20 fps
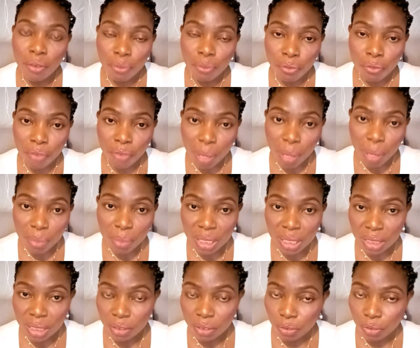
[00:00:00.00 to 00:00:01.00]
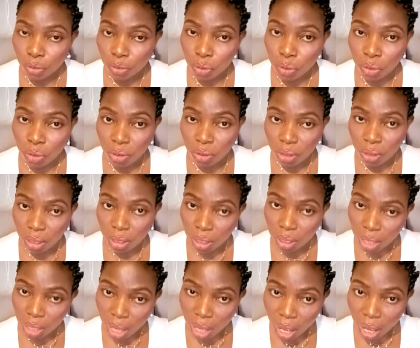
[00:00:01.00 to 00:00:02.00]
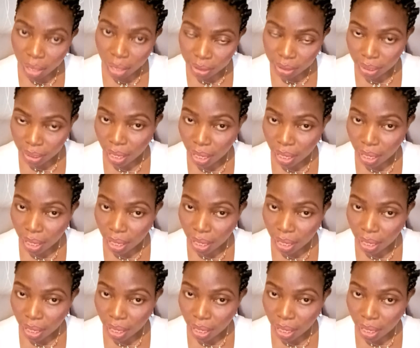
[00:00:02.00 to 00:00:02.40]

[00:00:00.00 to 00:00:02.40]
family for us,